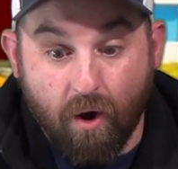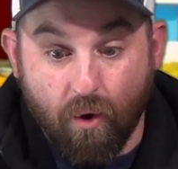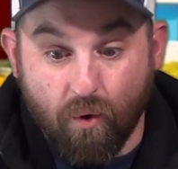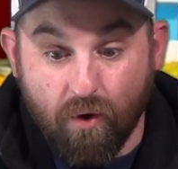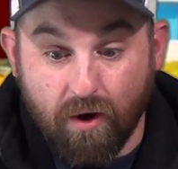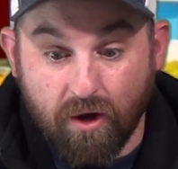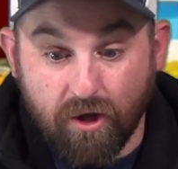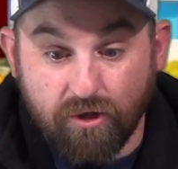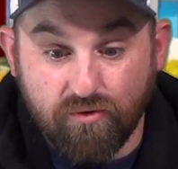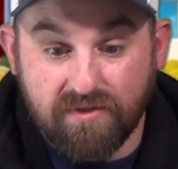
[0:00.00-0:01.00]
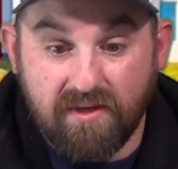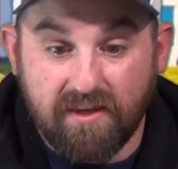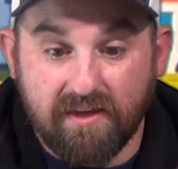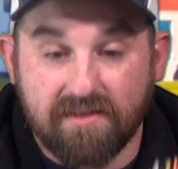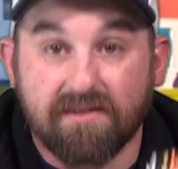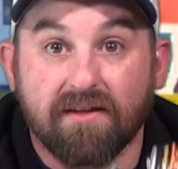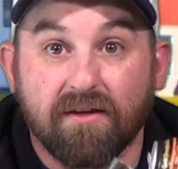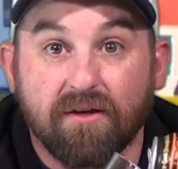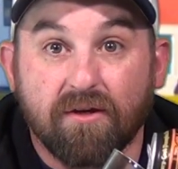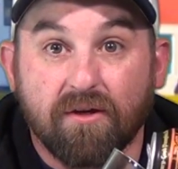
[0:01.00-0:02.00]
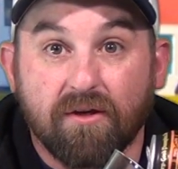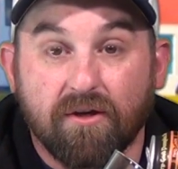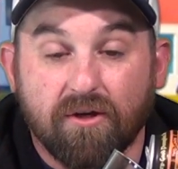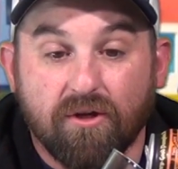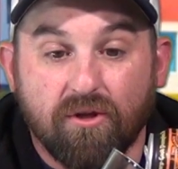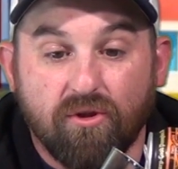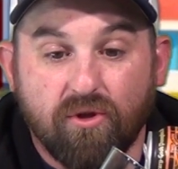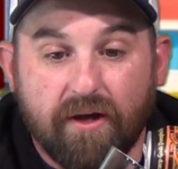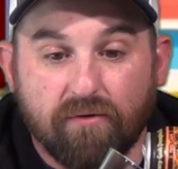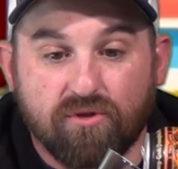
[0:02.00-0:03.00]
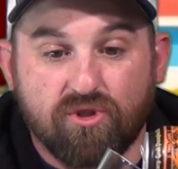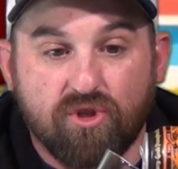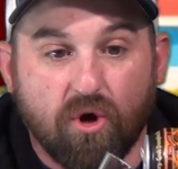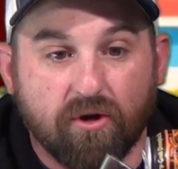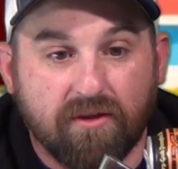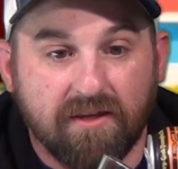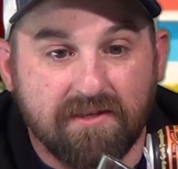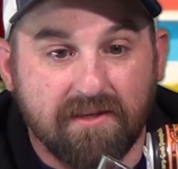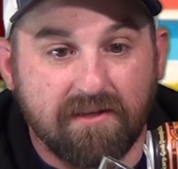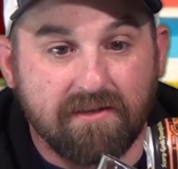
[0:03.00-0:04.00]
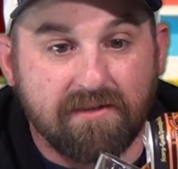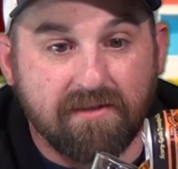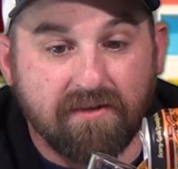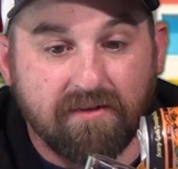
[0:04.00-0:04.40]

You see this? Look how dark this is.